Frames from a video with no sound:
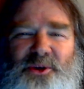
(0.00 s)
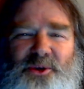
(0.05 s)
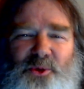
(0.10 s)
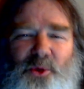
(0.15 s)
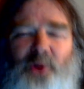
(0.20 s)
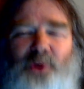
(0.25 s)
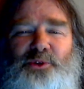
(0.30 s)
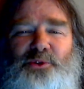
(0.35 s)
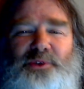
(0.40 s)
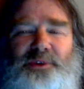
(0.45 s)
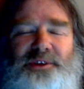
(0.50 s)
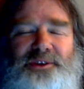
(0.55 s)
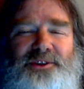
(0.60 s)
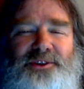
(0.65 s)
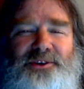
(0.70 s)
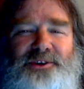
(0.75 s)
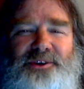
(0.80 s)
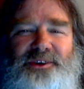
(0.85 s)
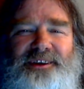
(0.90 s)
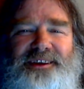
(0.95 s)
grocery
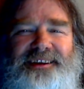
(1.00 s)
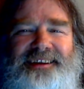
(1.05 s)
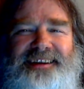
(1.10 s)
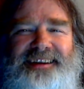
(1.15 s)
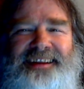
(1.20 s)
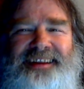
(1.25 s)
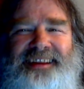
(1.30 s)
clerk